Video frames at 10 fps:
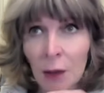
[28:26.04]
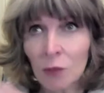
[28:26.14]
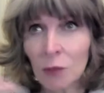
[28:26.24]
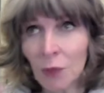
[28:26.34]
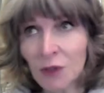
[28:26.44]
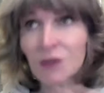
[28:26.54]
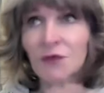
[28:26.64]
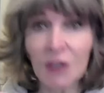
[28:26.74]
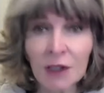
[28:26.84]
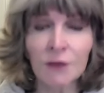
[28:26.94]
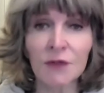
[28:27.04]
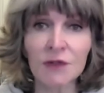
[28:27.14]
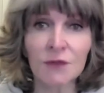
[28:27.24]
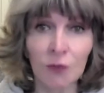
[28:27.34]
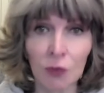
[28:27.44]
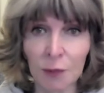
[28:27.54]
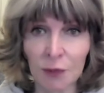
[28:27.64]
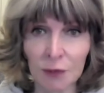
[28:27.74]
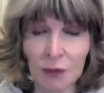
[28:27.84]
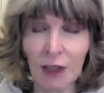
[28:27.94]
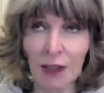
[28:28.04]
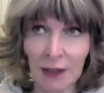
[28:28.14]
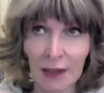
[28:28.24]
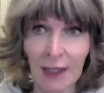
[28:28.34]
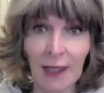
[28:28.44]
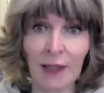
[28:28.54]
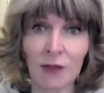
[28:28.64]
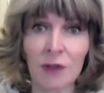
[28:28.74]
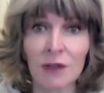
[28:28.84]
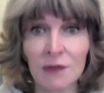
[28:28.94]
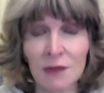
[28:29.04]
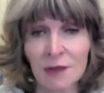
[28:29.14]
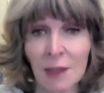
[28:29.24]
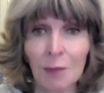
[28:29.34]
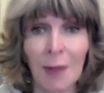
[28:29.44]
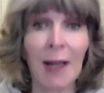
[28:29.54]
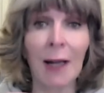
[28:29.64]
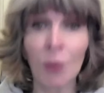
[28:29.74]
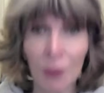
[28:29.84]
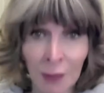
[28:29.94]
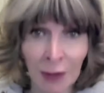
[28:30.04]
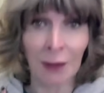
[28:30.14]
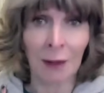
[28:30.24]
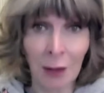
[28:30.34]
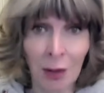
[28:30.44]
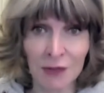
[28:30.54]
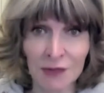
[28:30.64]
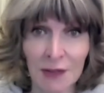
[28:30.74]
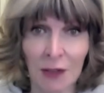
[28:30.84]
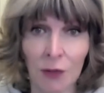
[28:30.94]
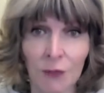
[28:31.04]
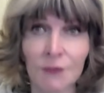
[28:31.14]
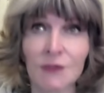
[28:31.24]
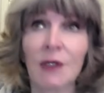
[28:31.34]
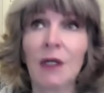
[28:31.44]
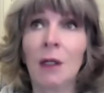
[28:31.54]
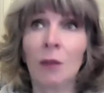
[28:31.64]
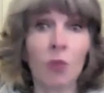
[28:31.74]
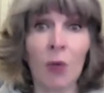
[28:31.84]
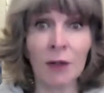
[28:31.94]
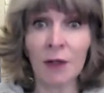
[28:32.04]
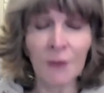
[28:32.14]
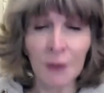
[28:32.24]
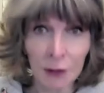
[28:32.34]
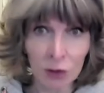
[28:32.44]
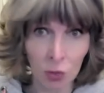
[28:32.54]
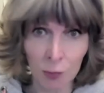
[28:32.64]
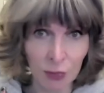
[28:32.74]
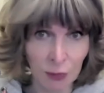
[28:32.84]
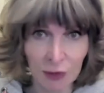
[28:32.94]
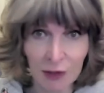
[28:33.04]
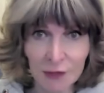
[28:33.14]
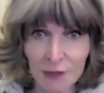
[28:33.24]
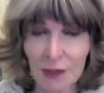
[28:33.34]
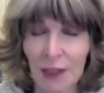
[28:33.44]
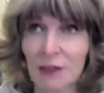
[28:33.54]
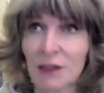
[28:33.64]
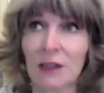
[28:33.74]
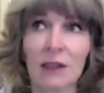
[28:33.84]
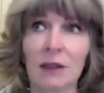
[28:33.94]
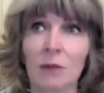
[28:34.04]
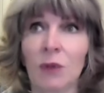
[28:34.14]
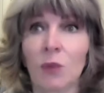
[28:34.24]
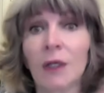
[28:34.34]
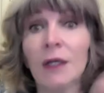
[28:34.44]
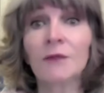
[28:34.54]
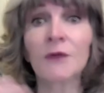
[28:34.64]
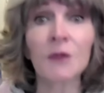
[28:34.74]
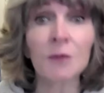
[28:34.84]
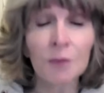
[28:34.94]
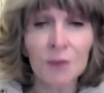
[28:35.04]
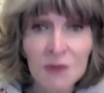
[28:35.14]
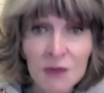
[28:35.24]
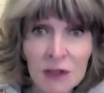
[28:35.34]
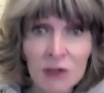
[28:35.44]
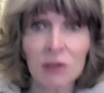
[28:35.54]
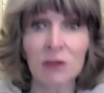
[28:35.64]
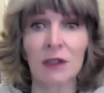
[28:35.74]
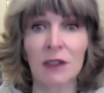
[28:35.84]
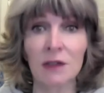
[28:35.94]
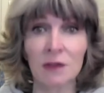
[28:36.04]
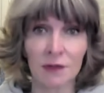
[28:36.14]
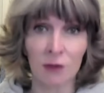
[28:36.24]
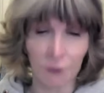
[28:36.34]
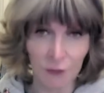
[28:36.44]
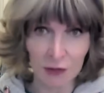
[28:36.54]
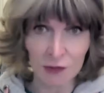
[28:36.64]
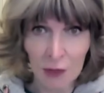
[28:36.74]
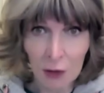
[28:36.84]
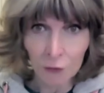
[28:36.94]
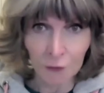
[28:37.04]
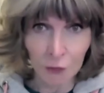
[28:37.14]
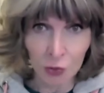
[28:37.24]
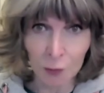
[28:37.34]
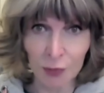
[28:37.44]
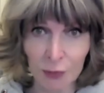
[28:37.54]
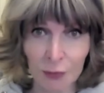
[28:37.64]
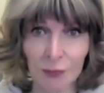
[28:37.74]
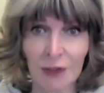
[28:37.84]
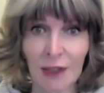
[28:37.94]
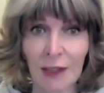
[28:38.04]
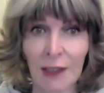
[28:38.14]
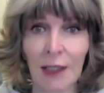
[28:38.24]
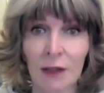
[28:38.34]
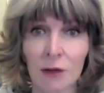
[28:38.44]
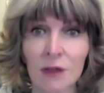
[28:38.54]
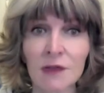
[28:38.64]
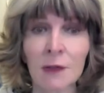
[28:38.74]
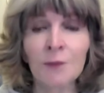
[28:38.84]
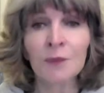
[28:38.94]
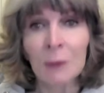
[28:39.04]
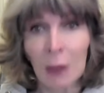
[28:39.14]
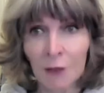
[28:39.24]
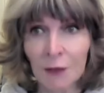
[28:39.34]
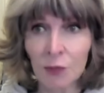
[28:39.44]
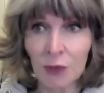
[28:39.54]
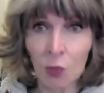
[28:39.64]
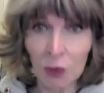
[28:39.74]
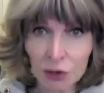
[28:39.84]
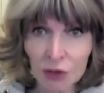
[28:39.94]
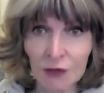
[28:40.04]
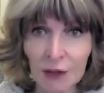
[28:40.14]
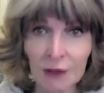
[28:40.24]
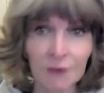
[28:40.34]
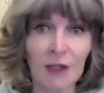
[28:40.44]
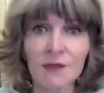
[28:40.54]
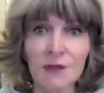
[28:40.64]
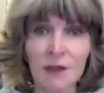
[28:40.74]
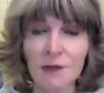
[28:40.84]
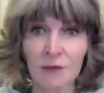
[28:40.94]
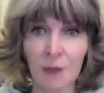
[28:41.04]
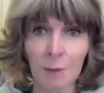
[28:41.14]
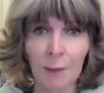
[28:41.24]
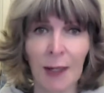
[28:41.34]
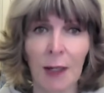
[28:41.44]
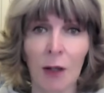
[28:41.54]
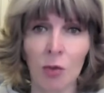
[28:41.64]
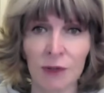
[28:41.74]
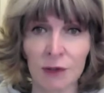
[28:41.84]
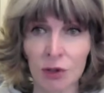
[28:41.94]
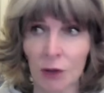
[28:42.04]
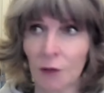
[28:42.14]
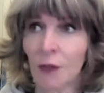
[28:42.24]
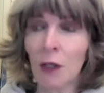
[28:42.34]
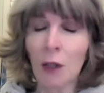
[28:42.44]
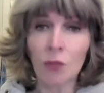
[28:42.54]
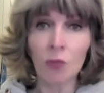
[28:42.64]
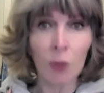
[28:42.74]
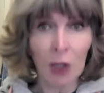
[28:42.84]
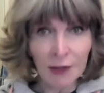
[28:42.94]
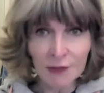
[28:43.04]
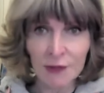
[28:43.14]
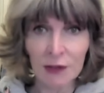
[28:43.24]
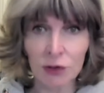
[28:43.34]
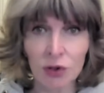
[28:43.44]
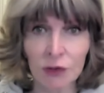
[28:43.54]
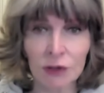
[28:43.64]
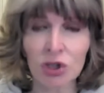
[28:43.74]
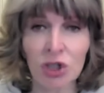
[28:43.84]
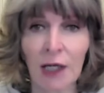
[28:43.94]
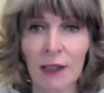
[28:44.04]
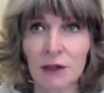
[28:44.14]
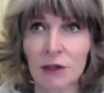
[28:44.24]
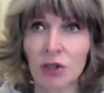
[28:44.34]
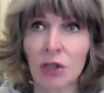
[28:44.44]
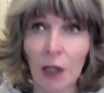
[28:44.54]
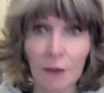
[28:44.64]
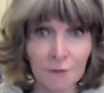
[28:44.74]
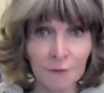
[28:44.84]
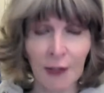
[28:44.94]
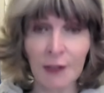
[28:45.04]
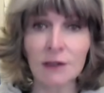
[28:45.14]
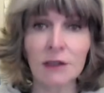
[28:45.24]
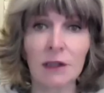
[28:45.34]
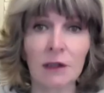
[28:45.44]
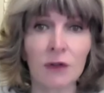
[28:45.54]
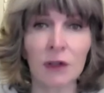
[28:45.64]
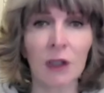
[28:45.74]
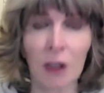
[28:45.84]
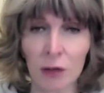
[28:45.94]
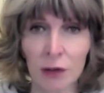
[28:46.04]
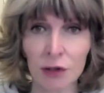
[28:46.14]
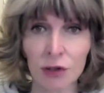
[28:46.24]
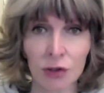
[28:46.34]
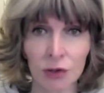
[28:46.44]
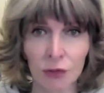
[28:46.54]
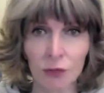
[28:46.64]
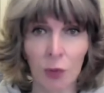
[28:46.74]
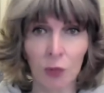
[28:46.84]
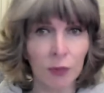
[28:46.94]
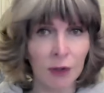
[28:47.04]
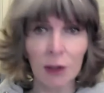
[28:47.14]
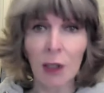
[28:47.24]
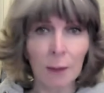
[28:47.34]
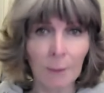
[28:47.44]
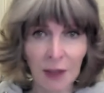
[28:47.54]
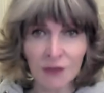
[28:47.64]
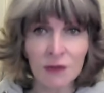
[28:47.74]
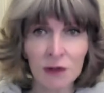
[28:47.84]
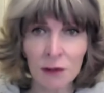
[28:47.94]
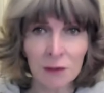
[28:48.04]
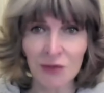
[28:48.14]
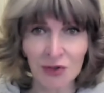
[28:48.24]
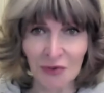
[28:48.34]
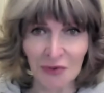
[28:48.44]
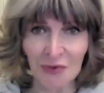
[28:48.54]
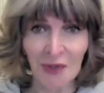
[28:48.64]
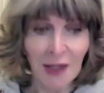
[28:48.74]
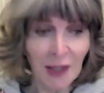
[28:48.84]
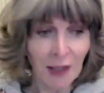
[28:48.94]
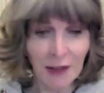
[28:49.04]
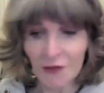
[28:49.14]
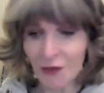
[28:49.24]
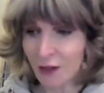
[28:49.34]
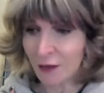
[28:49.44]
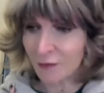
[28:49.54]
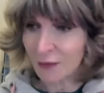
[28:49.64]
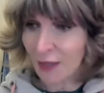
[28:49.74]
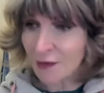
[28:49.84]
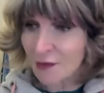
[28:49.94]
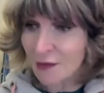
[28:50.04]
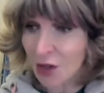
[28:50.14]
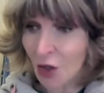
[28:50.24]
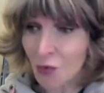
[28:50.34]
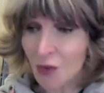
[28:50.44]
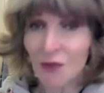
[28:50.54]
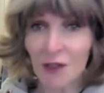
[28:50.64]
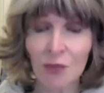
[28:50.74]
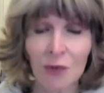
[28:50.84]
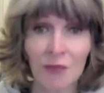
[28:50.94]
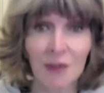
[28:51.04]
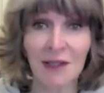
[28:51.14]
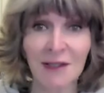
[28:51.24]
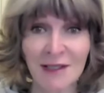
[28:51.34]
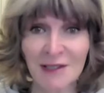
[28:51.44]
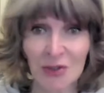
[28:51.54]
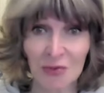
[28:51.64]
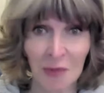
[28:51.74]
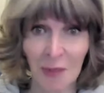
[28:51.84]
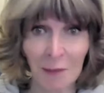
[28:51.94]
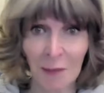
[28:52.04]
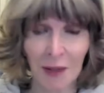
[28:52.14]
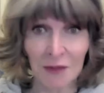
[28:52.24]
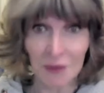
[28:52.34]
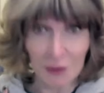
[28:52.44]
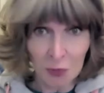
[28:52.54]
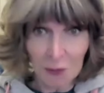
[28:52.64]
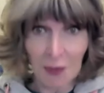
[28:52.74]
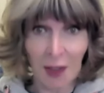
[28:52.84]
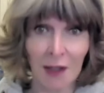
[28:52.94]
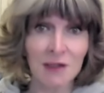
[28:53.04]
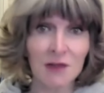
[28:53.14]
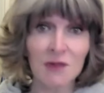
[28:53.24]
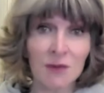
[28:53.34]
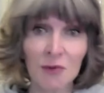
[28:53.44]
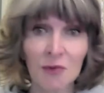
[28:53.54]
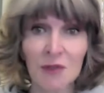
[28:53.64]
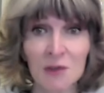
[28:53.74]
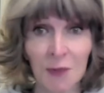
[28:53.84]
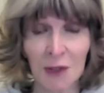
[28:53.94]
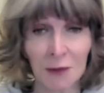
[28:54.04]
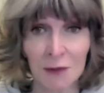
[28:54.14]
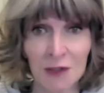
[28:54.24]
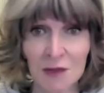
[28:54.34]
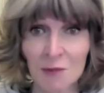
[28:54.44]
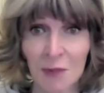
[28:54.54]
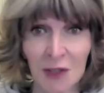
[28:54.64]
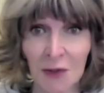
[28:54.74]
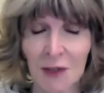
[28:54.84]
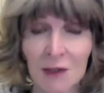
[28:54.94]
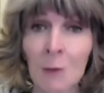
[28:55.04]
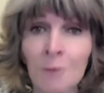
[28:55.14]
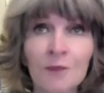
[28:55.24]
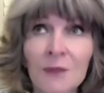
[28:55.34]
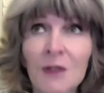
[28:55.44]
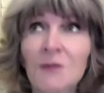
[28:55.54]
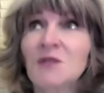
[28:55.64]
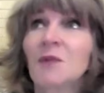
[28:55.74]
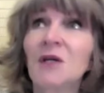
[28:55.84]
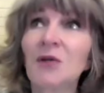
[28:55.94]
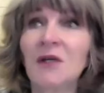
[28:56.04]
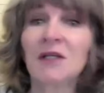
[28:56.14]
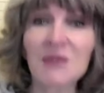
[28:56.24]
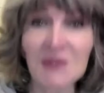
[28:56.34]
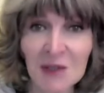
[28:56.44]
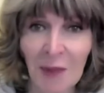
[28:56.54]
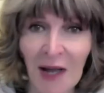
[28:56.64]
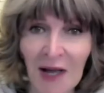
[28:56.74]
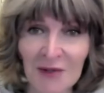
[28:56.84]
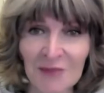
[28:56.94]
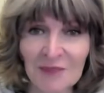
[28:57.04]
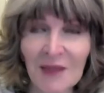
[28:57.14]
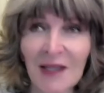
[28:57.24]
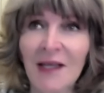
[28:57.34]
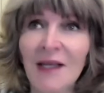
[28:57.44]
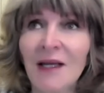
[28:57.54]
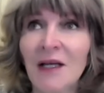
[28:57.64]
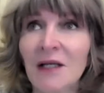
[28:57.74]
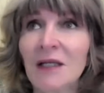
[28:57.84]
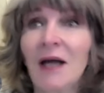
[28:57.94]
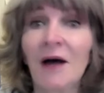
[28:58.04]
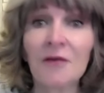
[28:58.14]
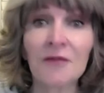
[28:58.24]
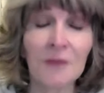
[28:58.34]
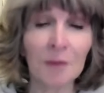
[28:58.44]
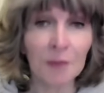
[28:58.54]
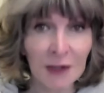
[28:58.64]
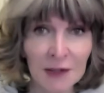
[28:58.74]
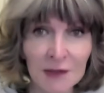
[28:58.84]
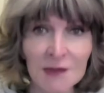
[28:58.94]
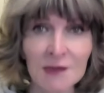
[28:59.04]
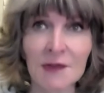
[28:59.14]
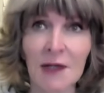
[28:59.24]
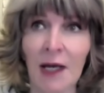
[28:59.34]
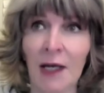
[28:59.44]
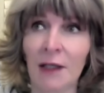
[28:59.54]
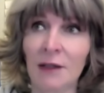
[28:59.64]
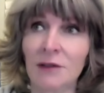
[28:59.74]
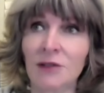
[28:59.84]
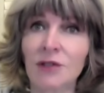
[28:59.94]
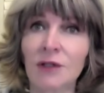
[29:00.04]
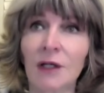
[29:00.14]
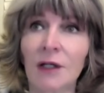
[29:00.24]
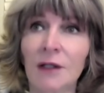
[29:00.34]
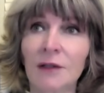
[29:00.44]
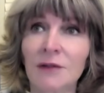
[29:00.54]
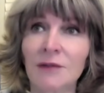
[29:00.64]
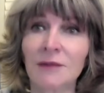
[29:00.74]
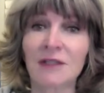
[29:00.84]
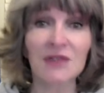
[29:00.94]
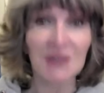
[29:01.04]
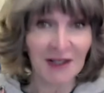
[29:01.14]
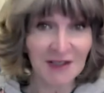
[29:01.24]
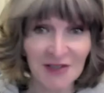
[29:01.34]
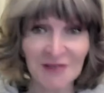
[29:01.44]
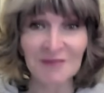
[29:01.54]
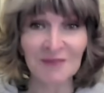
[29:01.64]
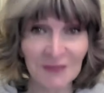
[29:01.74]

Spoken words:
we want to think of this full moon in Aries as empowering ourselves. Wherever your moon is natally, whatever the position is of this full moon in Aries, I think we want to think of that sense of empowerment, of rising to the challenge, of finding the courage to do what we must do. And I think that's the only thing we really need to remember that will guide us through this period. This period isn't about love, peace, and discussion,